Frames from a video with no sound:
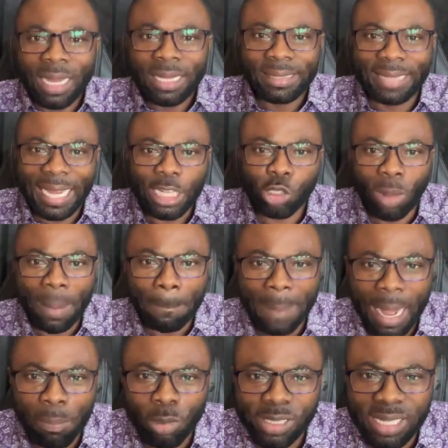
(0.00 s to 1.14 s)
And that is why
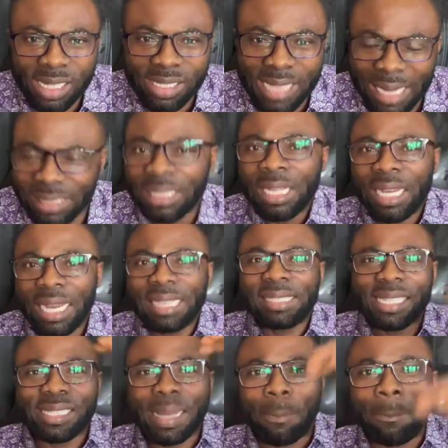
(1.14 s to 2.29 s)
Bible says that it
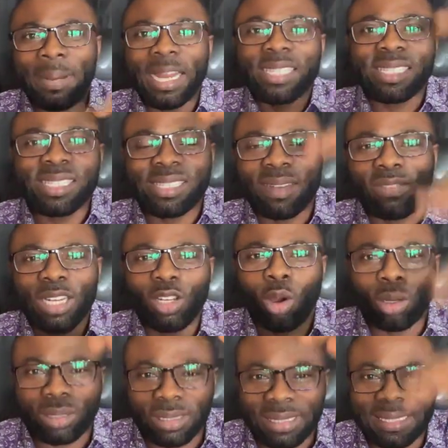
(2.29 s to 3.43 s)
is the blessings of the
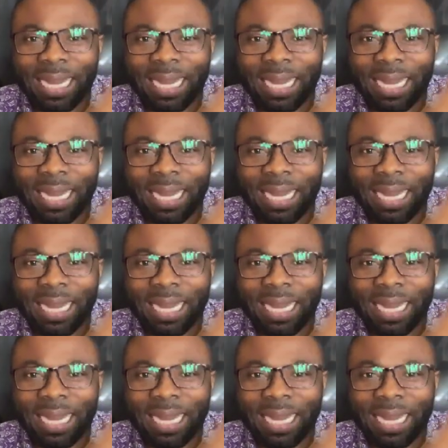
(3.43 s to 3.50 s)
Lord